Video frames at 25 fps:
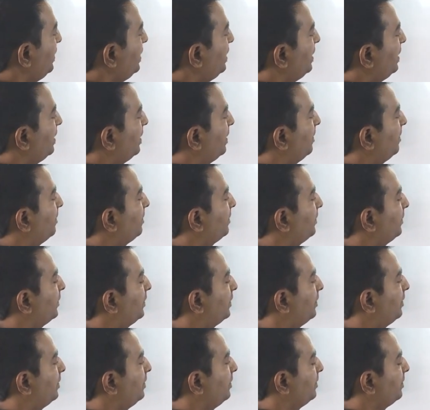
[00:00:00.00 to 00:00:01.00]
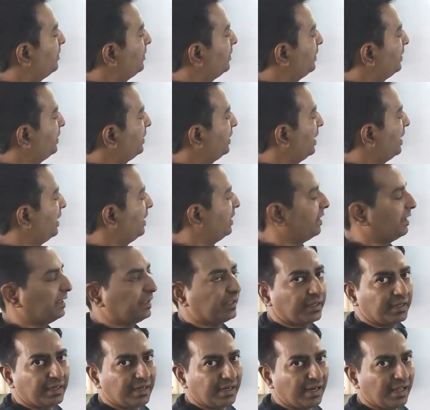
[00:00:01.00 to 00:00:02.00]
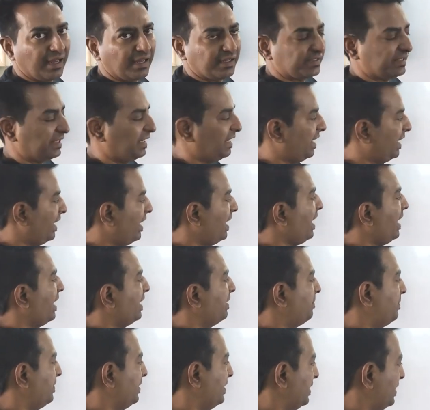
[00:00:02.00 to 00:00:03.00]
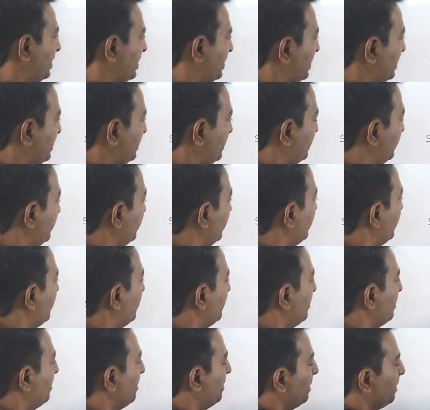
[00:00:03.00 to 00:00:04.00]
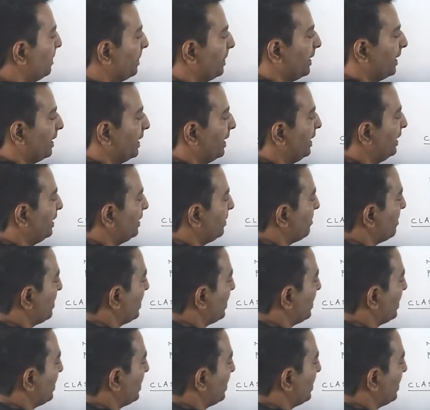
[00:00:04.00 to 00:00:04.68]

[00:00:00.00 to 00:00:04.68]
we say it is a class A IP address, it